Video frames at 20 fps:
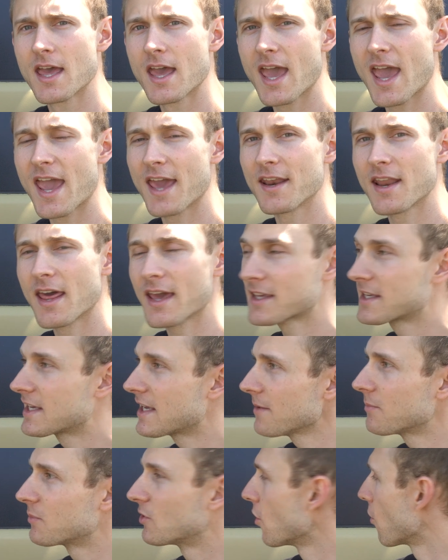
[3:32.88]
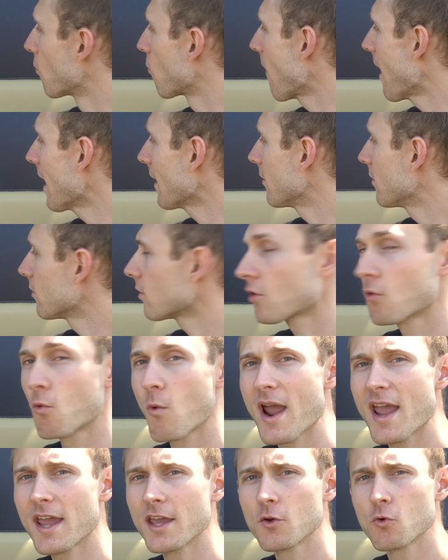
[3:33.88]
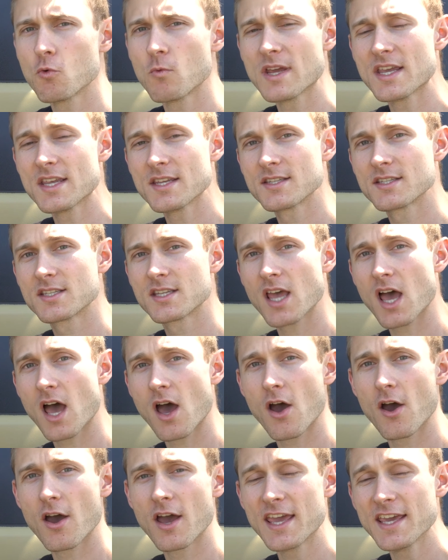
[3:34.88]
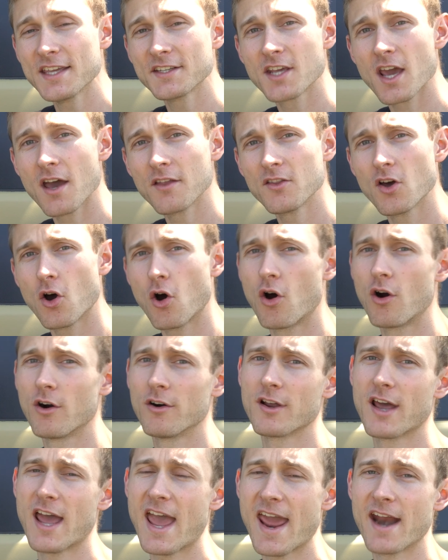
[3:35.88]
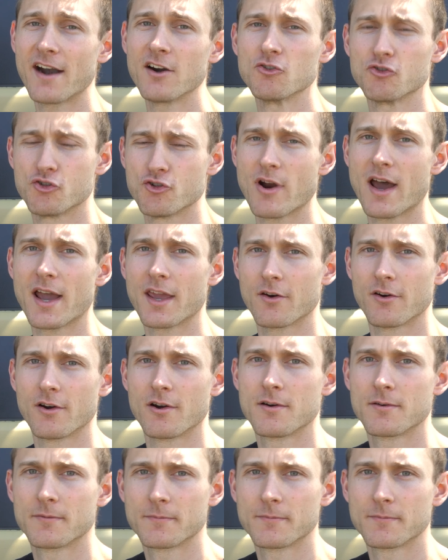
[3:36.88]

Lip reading: and keep the water away with a heat gun or a hair dryer.